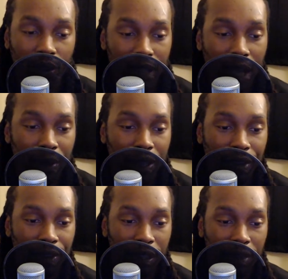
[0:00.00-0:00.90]
That would
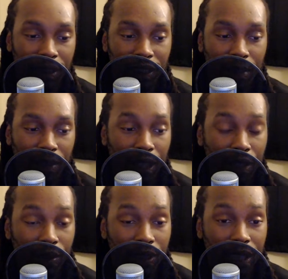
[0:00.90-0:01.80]
definitely be something
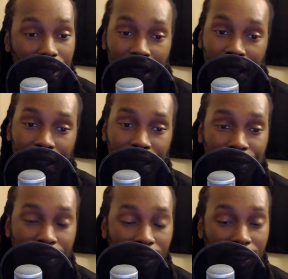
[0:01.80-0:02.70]
interesting, and I could
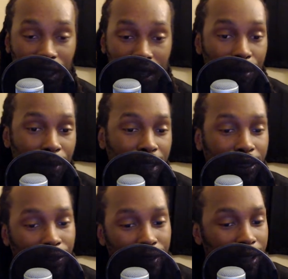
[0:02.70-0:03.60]
definitely see a lot of
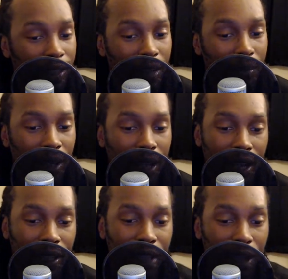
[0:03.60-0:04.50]
boxing fans getting
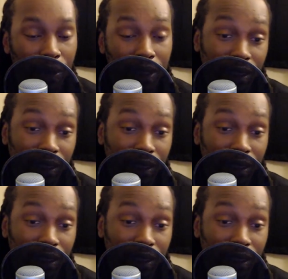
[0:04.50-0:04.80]
behind that one.